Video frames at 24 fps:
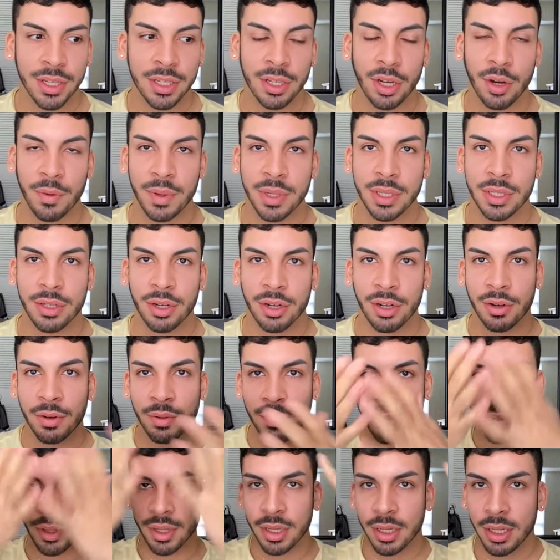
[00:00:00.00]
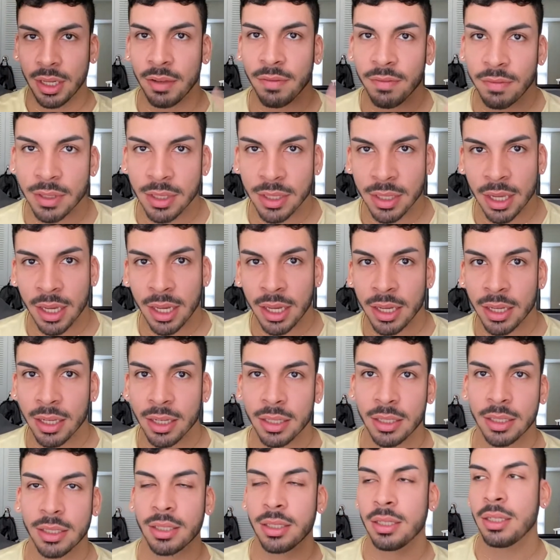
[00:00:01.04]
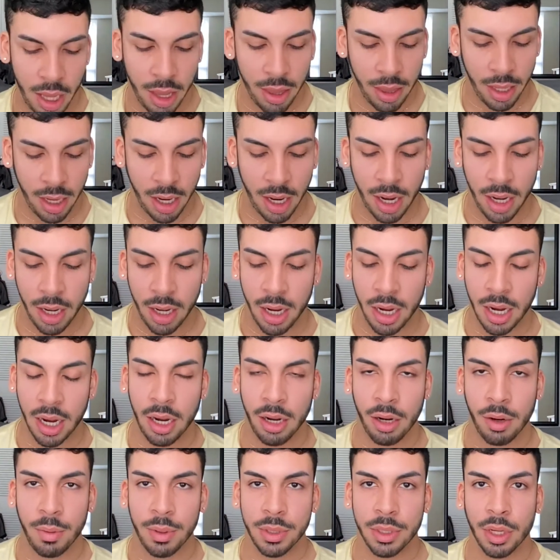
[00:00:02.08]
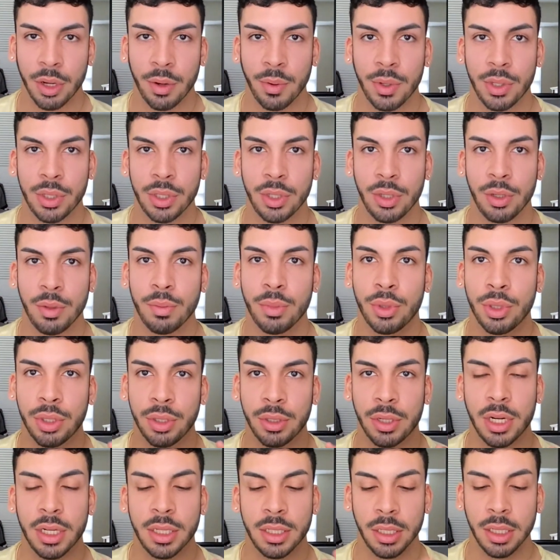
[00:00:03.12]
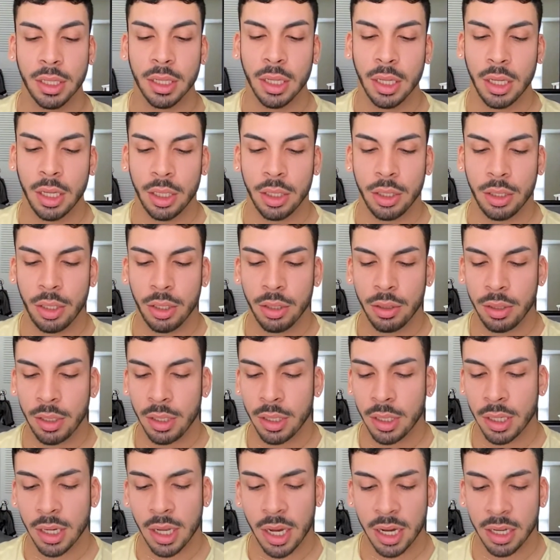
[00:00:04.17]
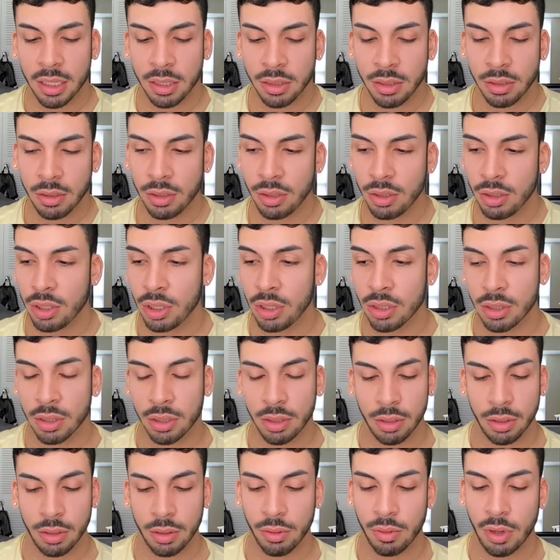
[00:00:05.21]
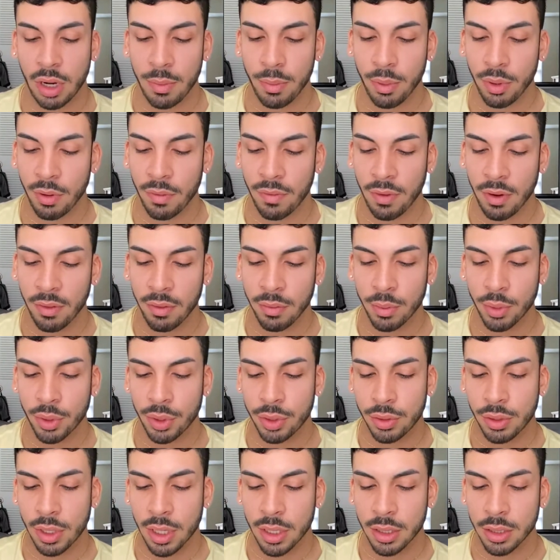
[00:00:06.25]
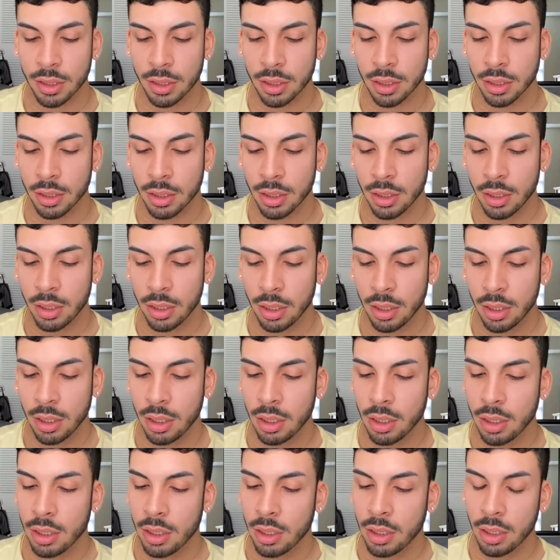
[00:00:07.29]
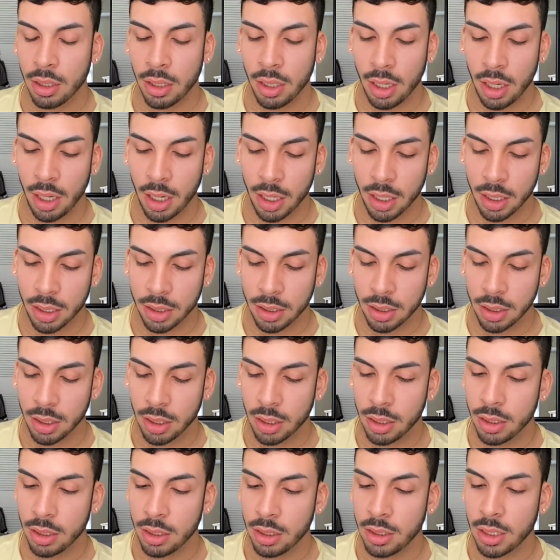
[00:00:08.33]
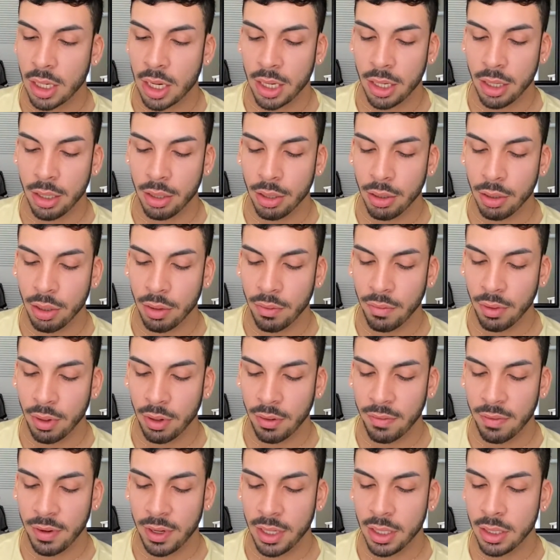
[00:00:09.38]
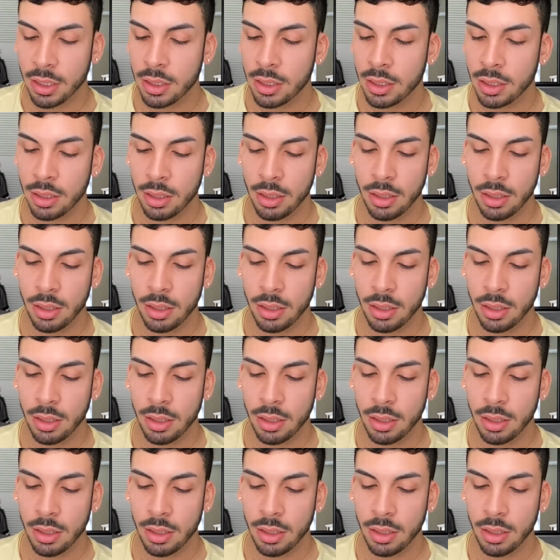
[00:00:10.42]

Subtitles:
always start with a clean slate, and then I always go into moisturizing. You don't need a lot, just grab your favorite moisturizer and dot it all over your face.